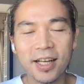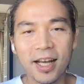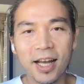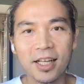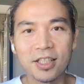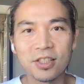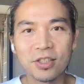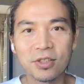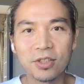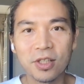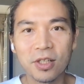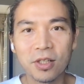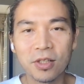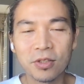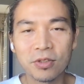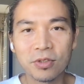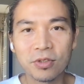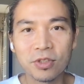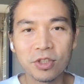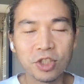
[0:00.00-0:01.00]
As you
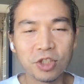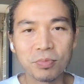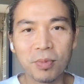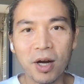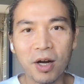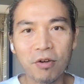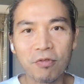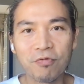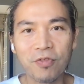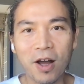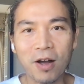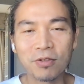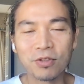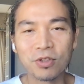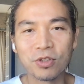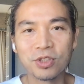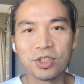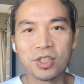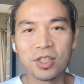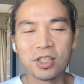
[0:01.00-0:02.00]
know, smart
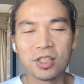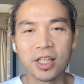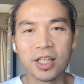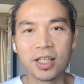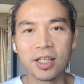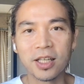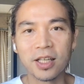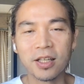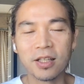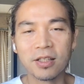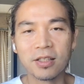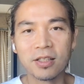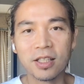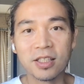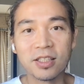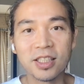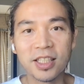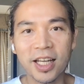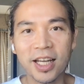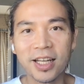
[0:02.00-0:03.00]
founders
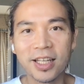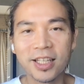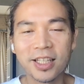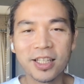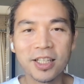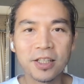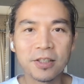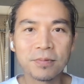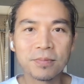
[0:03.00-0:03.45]
in tech,